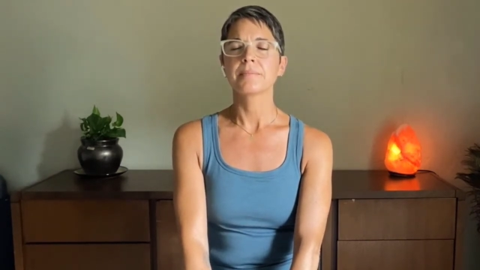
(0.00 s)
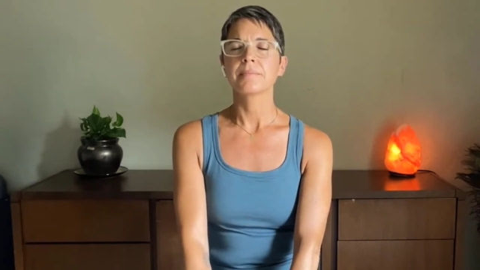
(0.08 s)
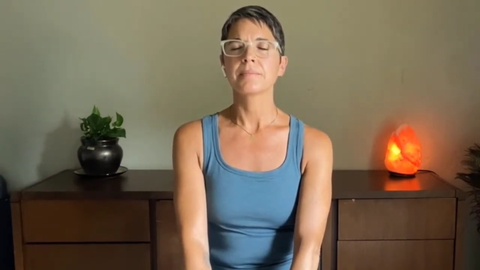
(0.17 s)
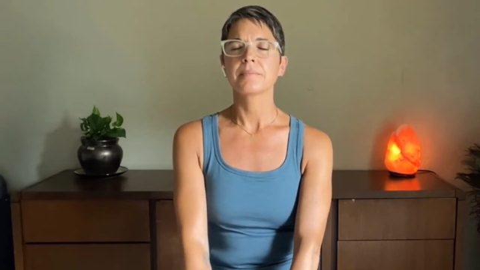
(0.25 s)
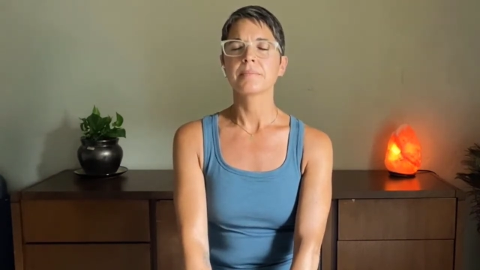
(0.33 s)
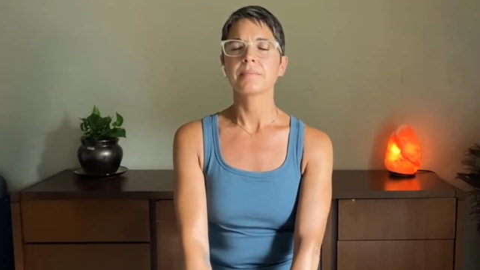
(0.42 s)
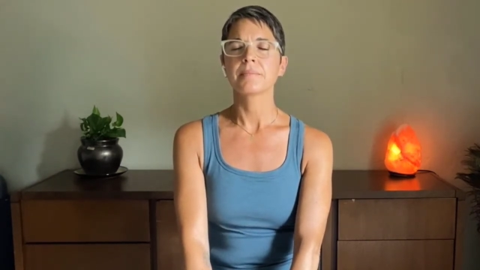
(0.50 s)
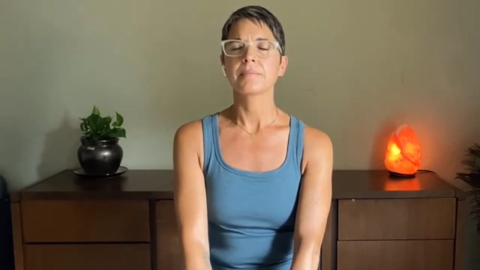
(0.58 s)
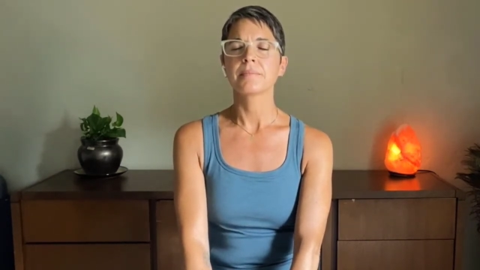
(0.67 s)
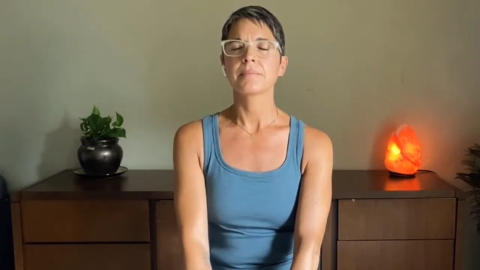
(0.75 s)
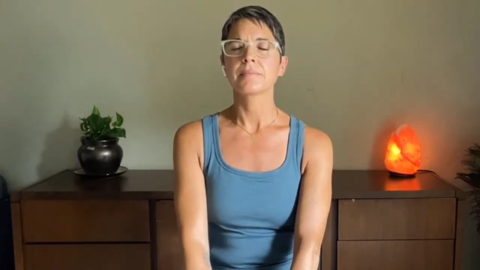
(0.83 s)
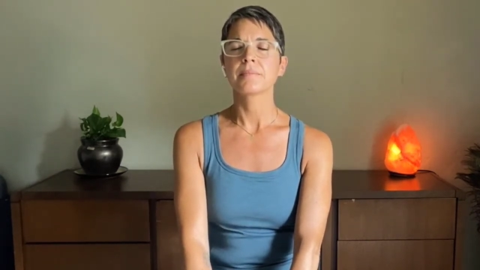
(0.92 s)

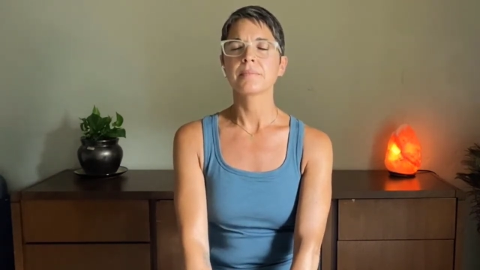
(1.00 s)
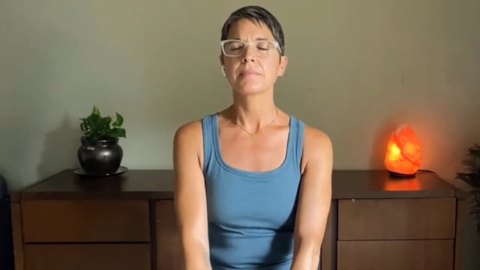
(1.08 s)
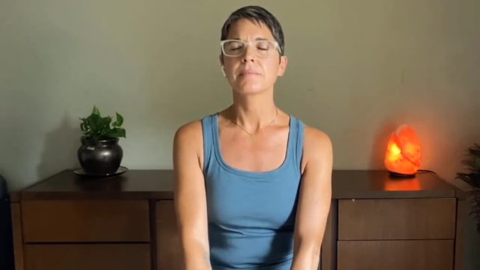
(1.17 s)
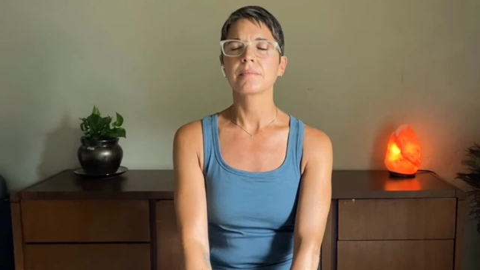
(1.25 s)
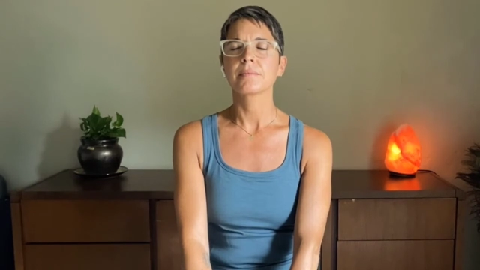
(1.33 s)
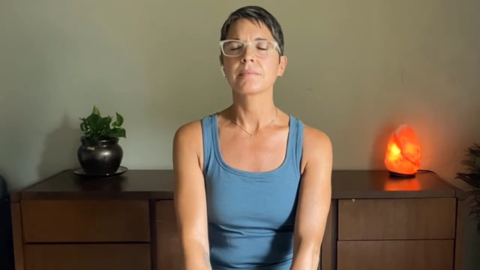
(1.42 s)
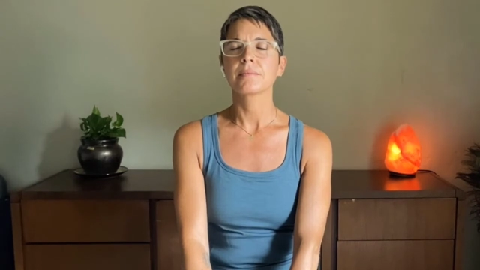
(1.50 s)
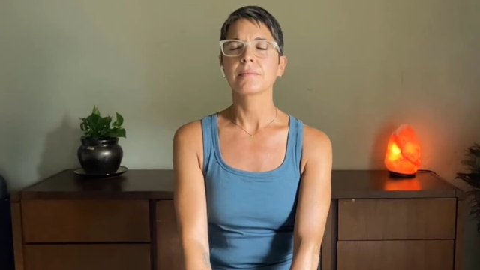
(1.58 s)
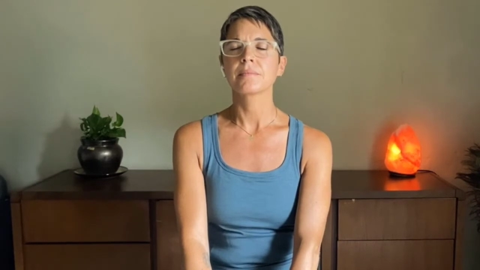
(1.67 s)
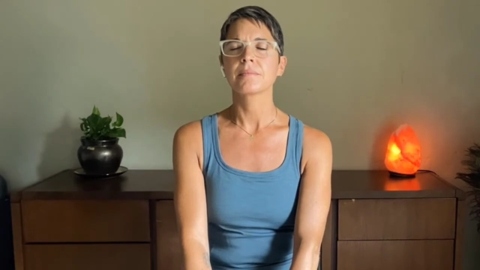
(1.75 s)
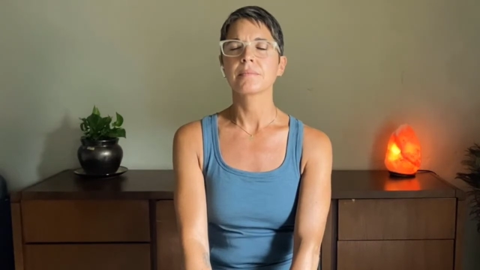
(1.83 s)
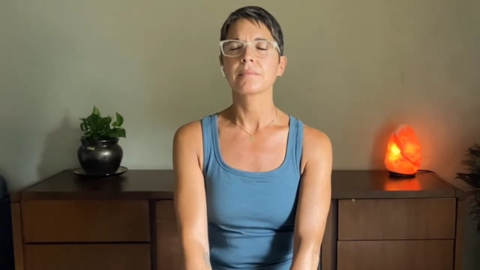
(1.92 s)

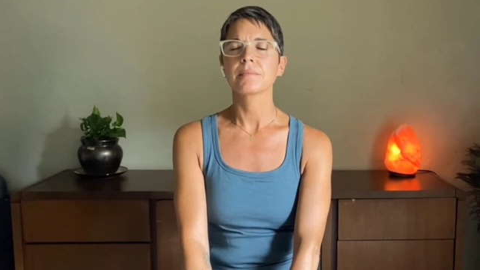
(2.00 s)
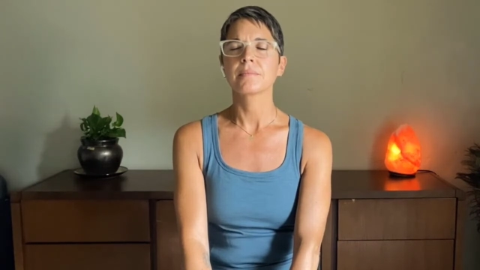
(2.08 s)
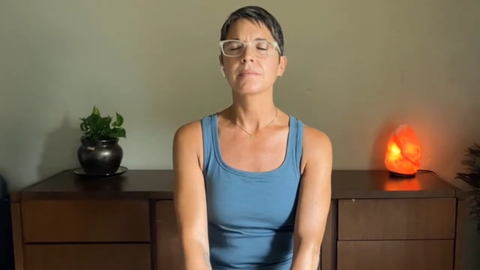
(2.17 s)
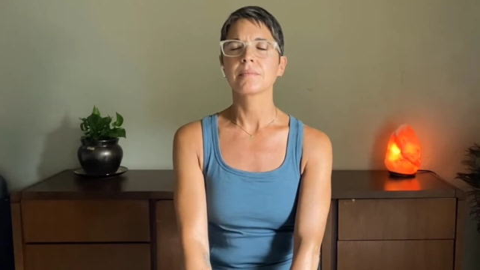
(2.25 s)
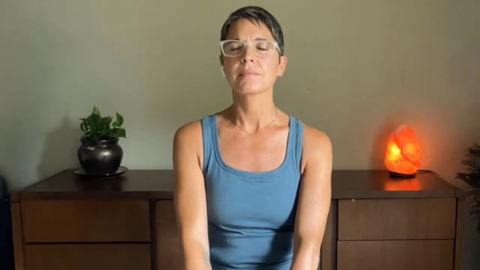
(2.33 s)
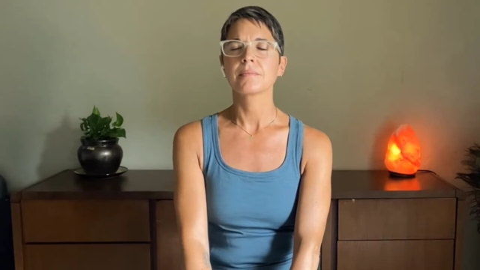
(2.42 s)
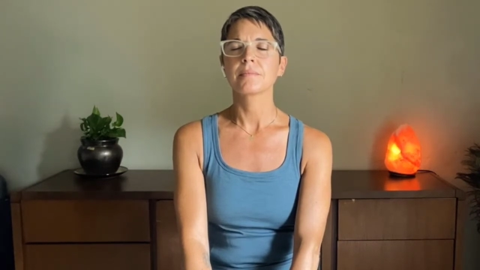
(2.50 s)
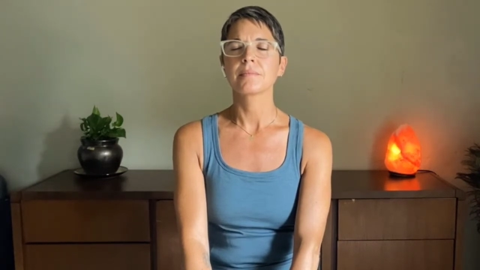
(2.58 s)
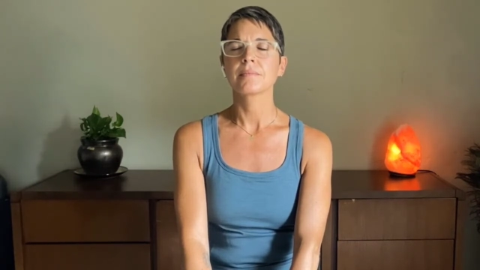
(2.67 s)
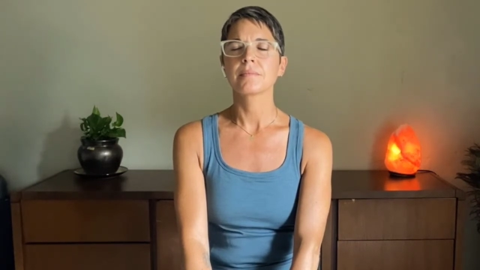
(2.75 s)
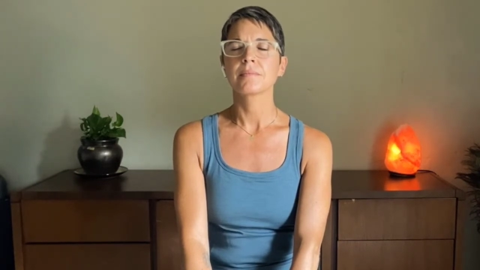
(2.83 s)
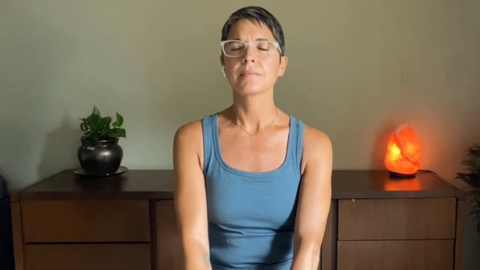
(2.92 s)

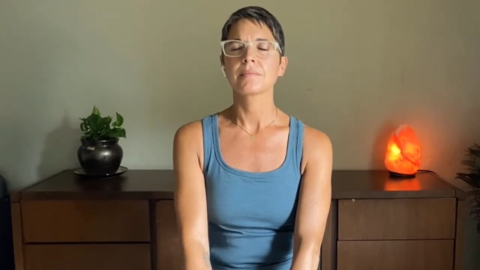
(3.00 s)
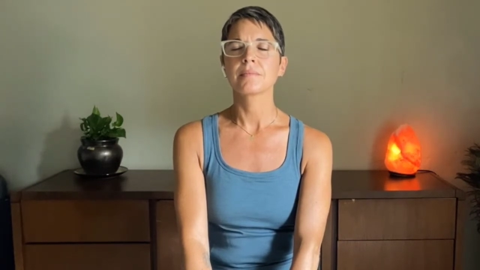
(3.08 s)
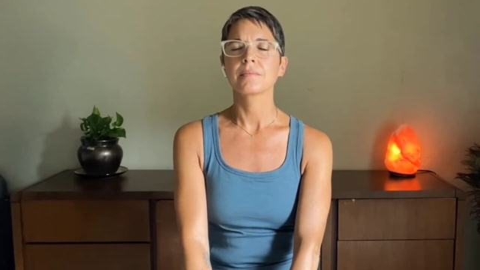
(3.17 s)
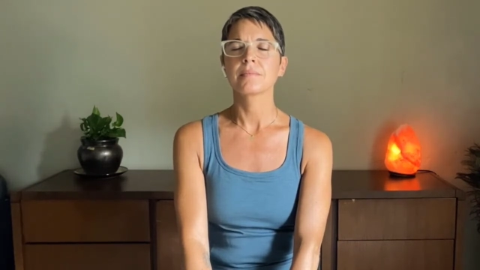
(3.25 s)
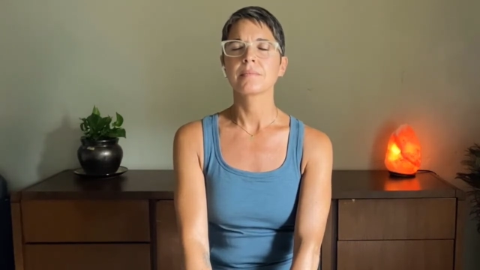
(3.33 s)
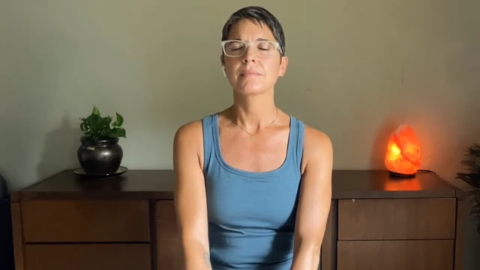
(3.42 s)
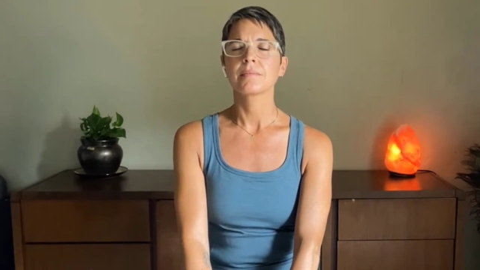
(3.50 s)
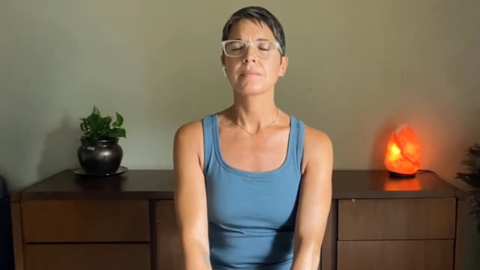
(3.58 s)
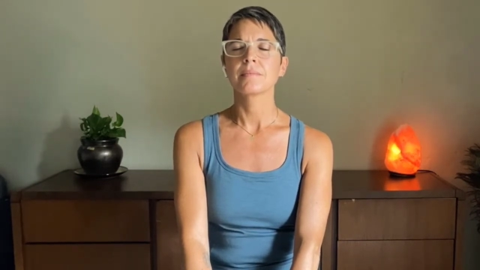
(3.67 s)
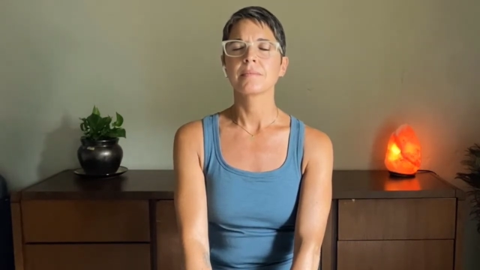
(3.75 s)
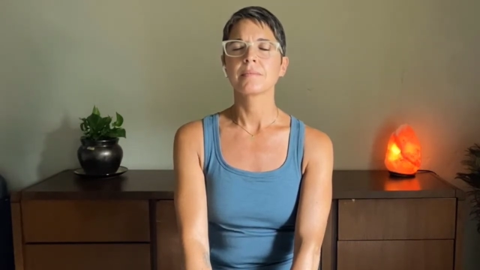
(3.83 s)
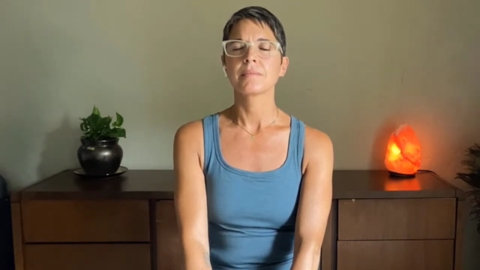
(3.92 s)

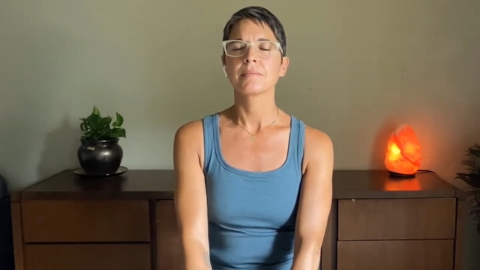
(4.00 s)
(no one is talking)